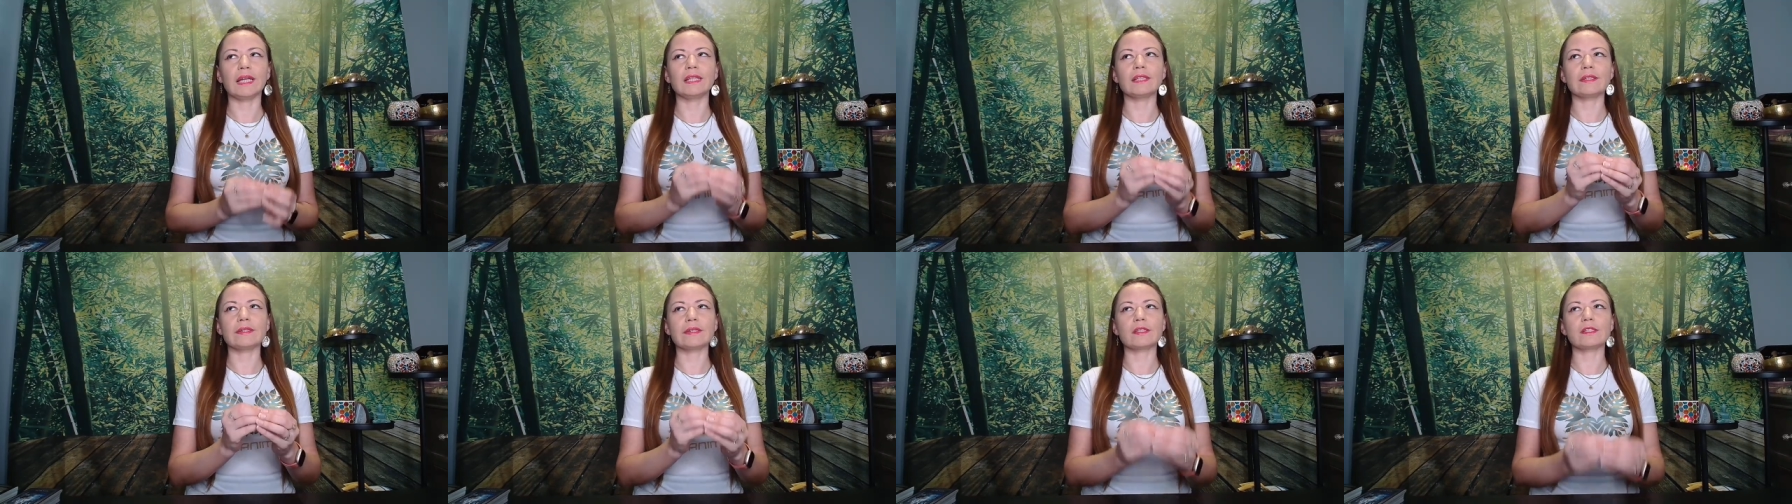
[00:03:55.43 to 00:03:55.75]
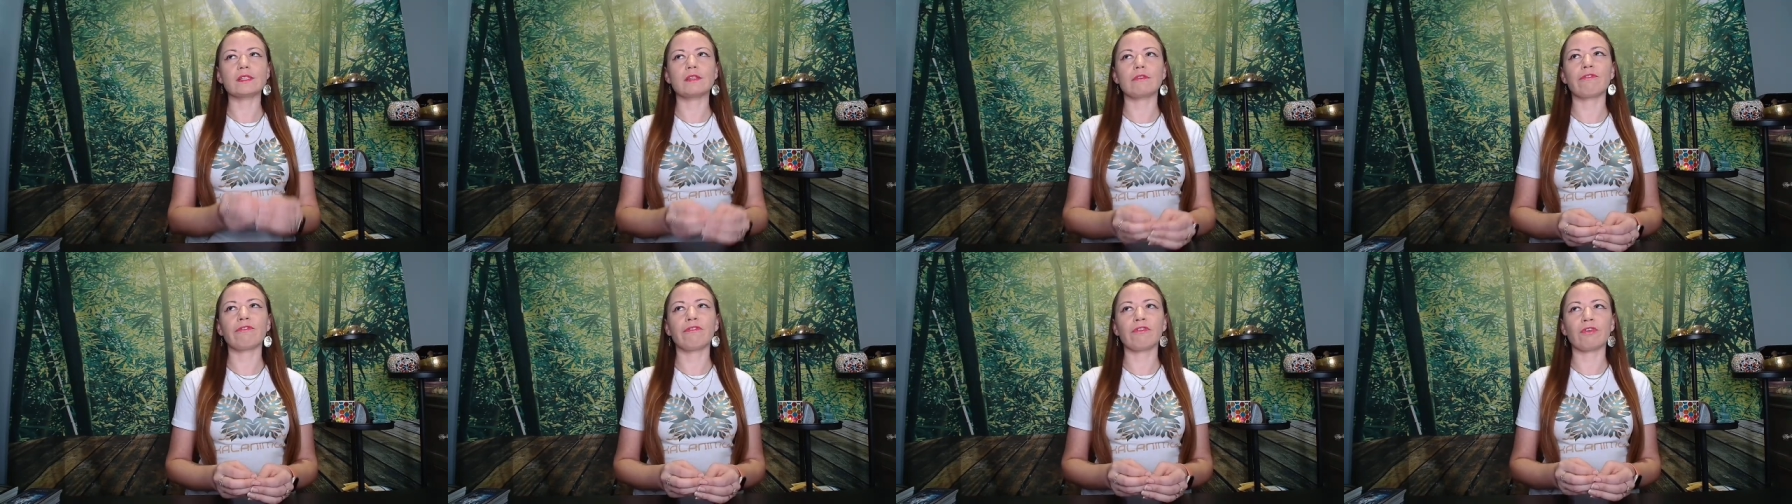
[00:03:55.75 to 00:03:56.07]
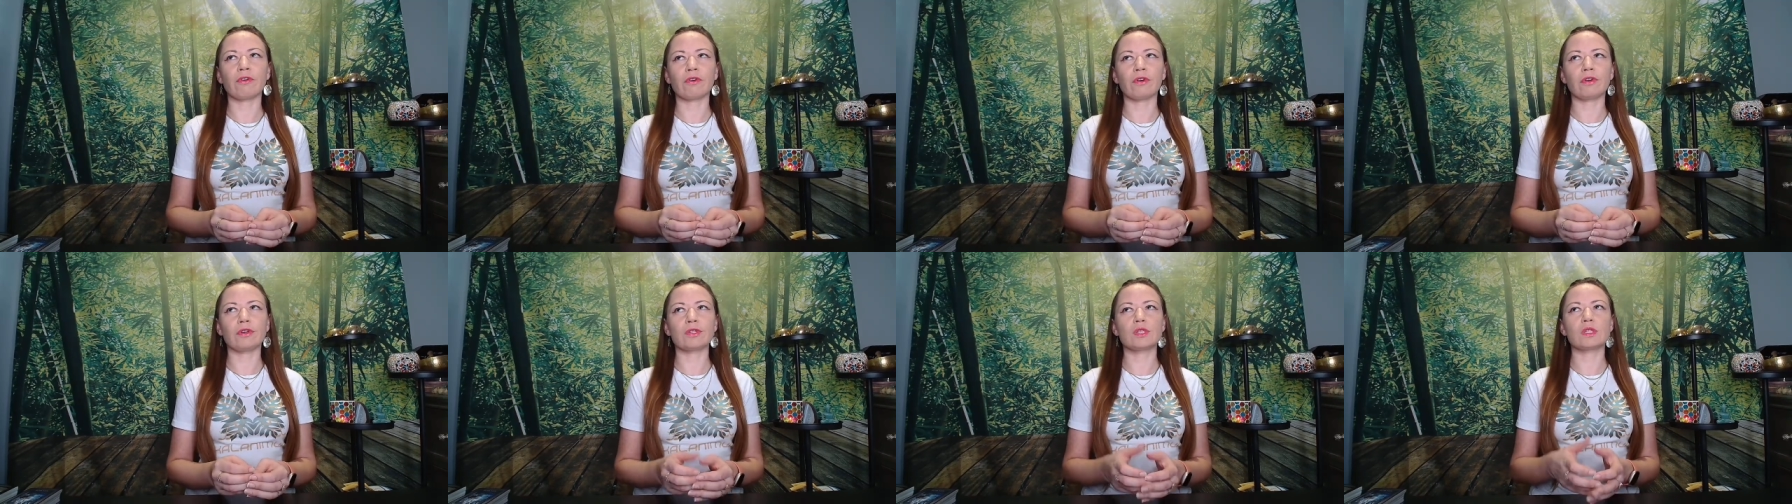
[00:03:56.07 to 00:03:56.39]
this is the
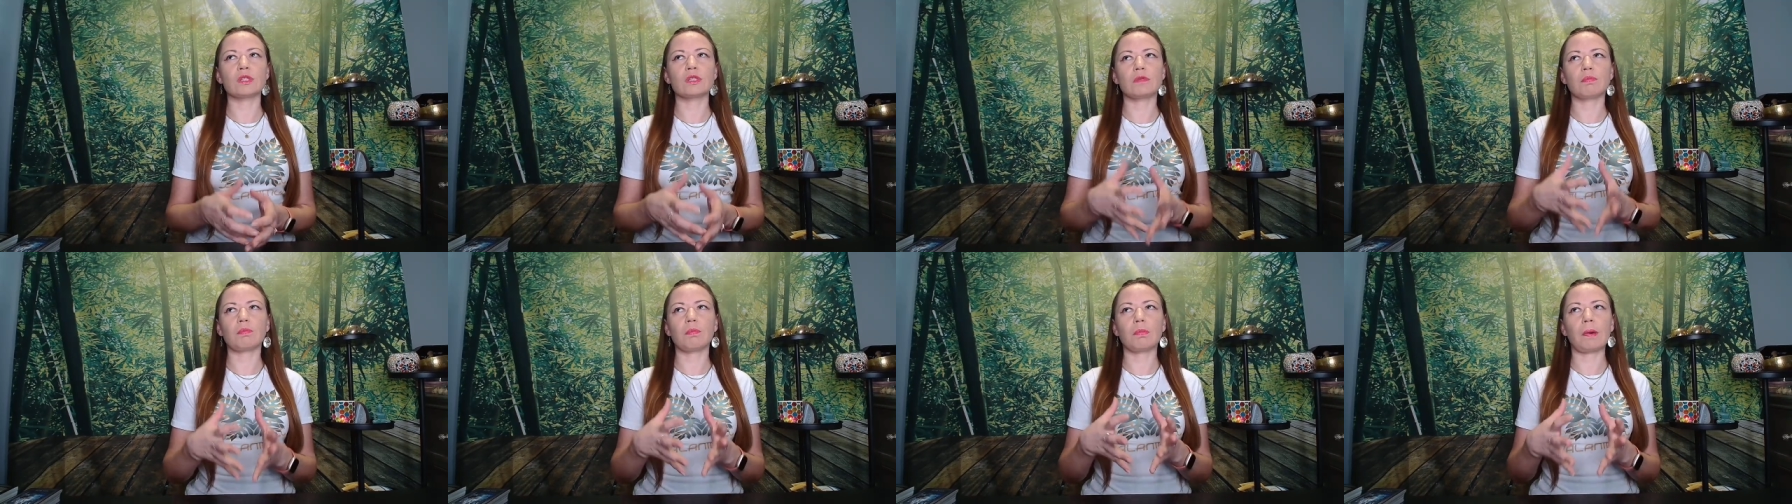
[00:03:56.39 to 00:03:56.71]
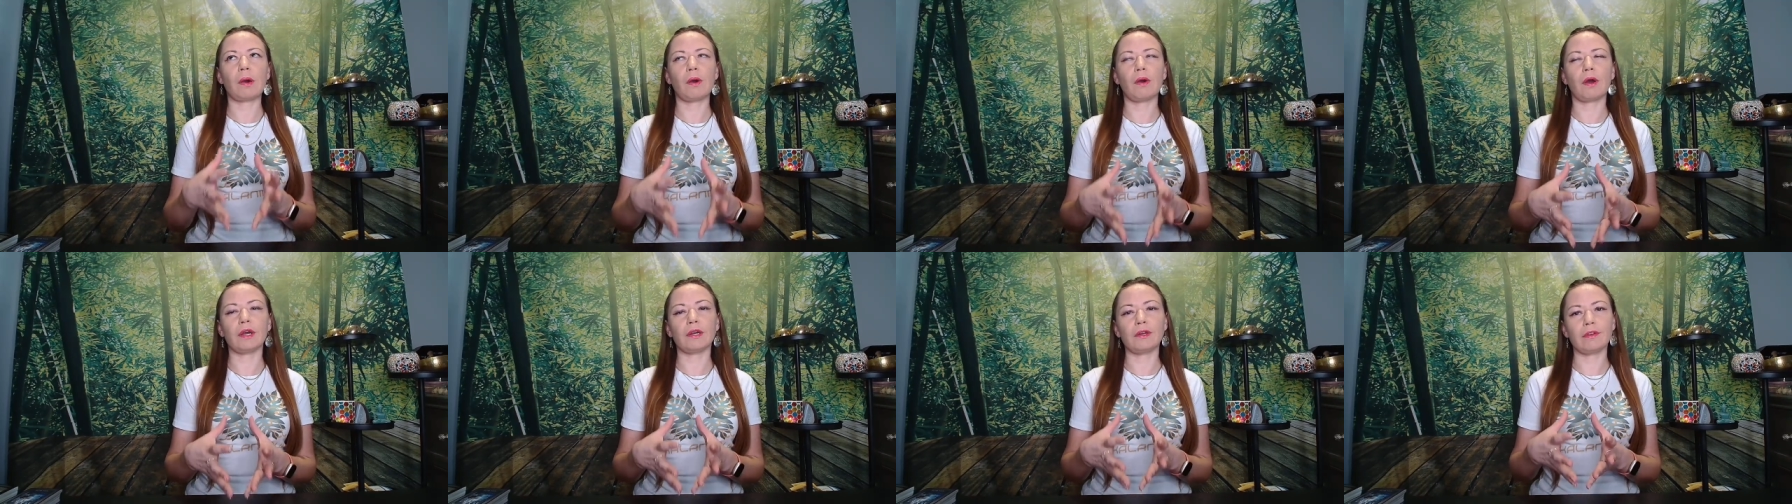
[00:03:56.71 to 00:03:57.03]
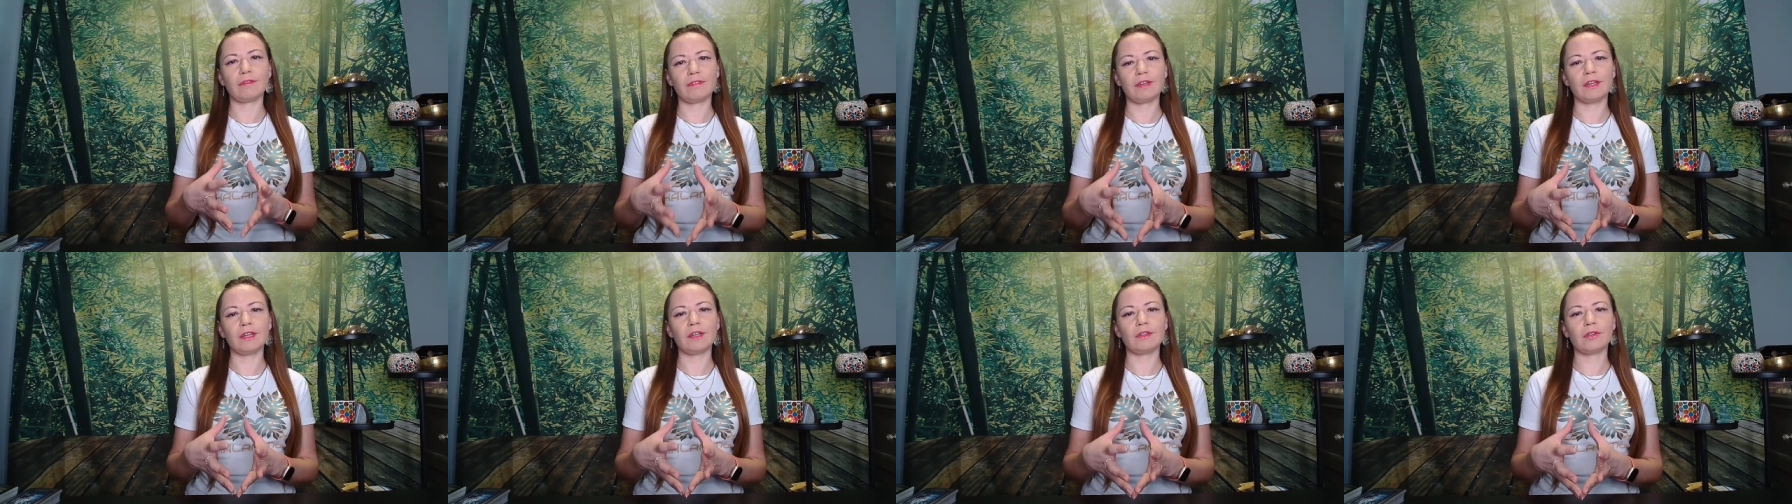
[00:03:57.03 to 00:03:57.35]
first part
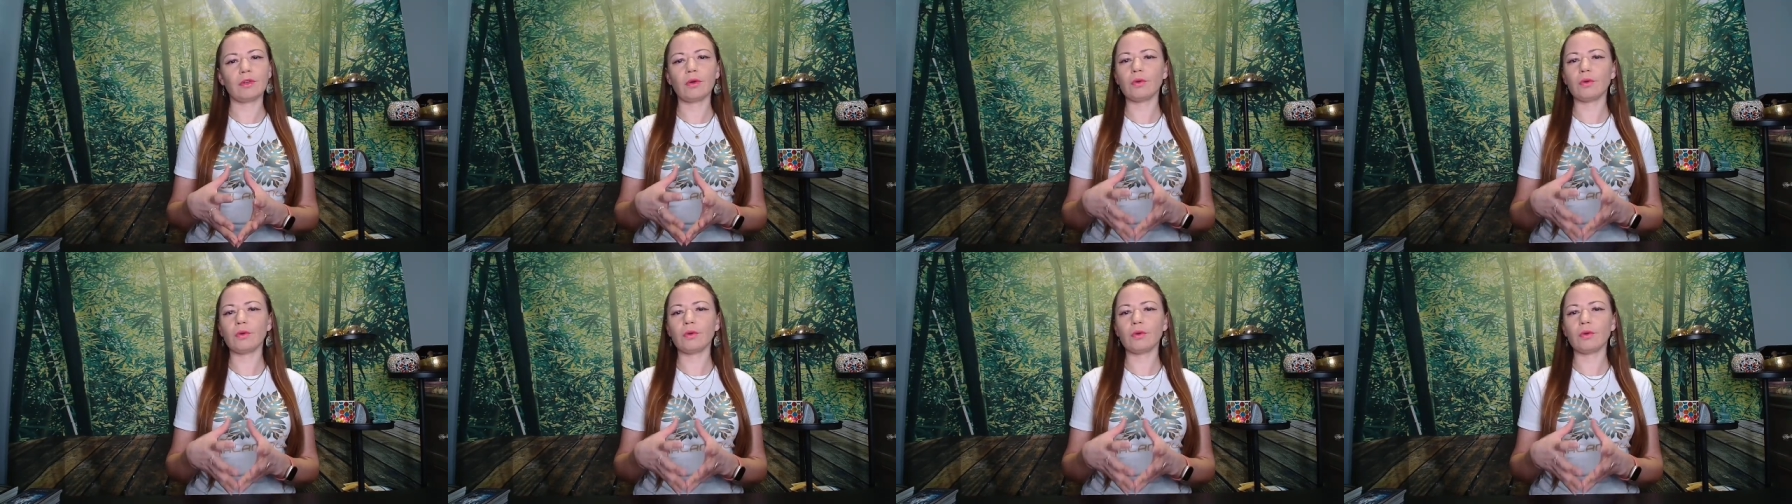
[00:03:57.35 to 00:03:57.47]
of it,